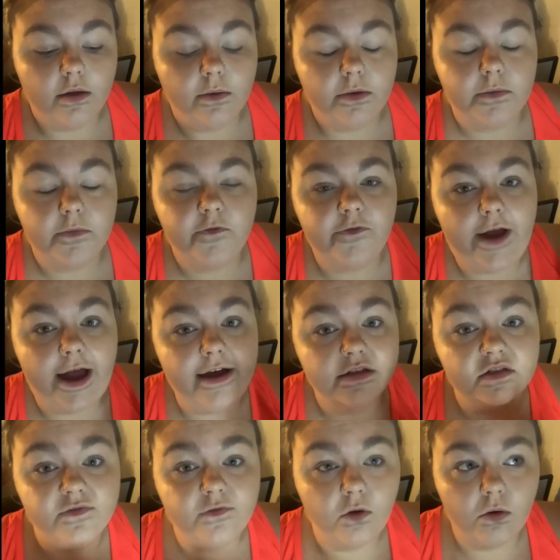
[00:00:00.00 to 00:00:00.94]

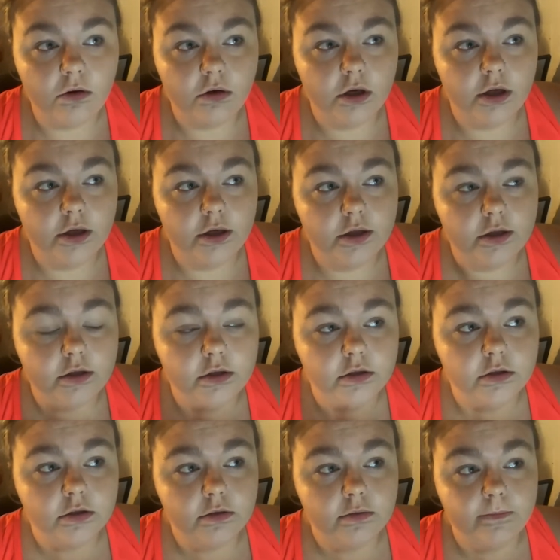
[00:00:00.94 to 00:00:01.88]
fast forward
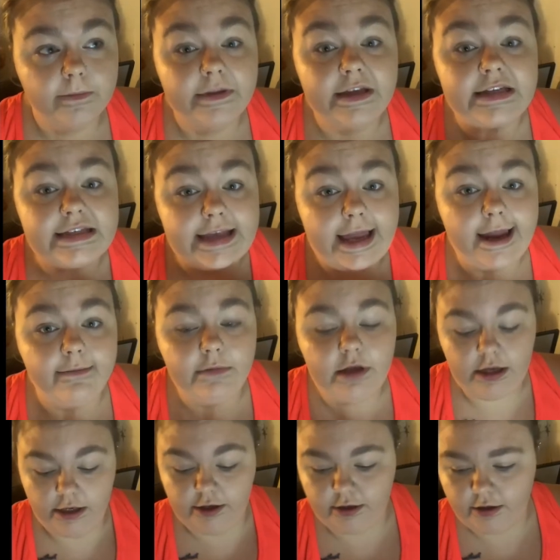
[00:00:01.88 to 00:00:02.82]
the same
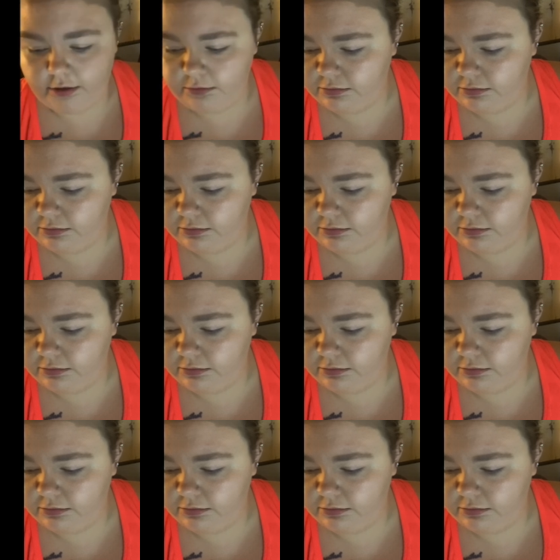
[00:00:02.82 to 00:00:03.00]
year,